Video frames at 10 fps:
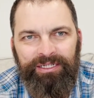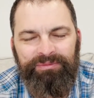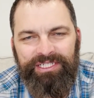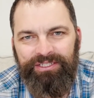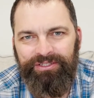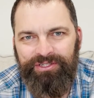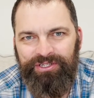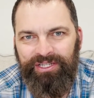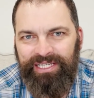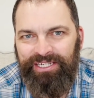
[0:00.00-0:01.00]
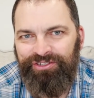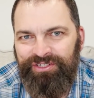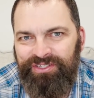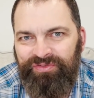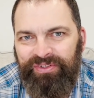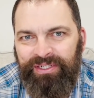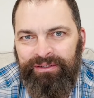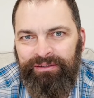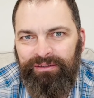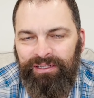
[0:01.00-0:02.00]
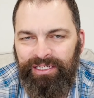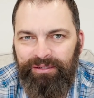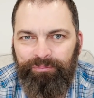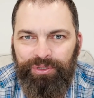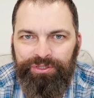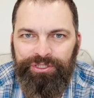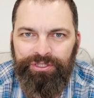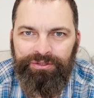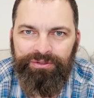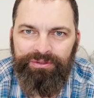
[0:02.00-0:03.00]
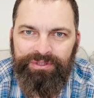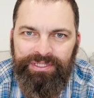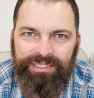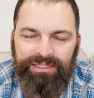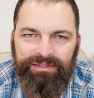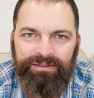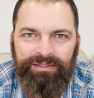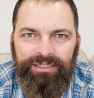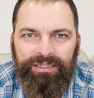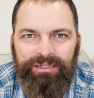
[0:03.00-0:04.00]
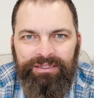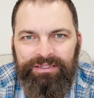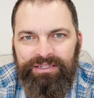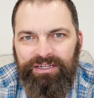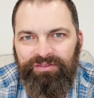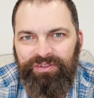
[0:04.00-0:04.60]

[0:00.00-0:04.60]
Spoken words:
deals on the entrance fee, like boat shows and stuff.